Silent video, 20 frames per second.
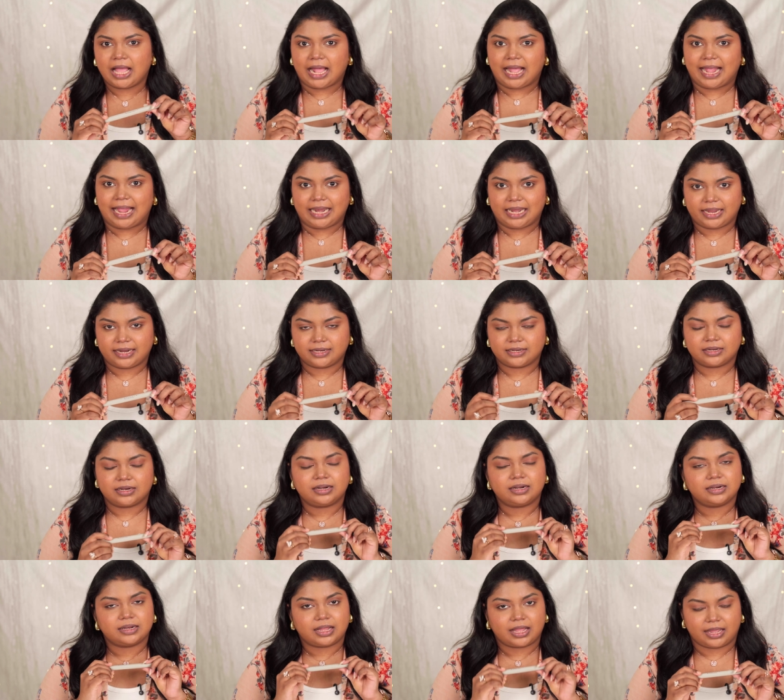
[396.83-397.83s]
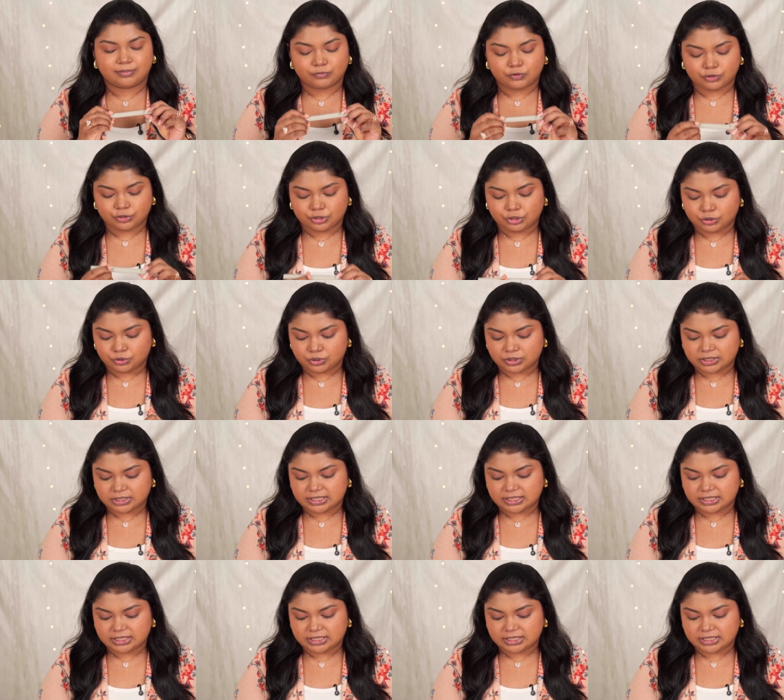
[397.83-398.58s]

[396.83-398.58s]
eyeliner, I'm going to use